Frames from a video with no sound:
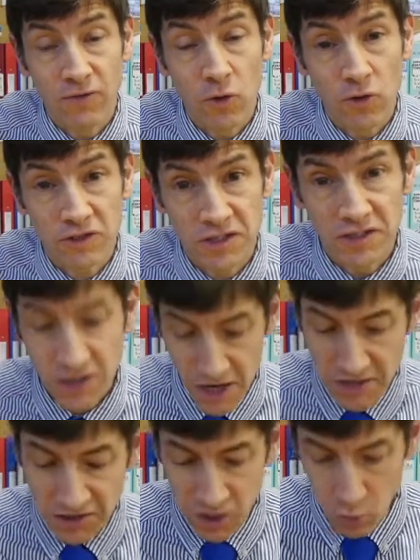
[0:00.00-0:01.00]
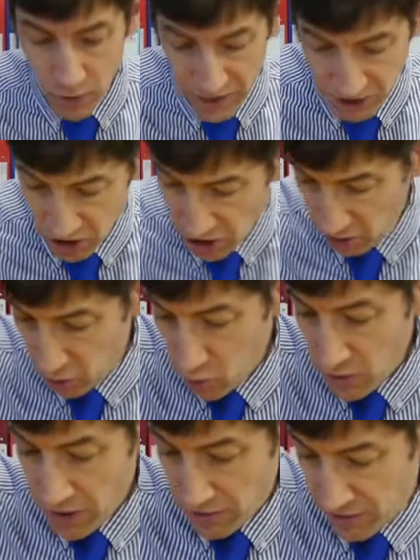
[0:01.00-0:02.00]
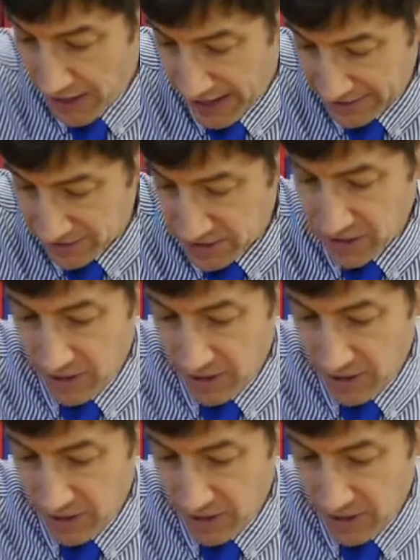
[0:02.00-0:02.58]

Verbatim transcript: forces. So we knew that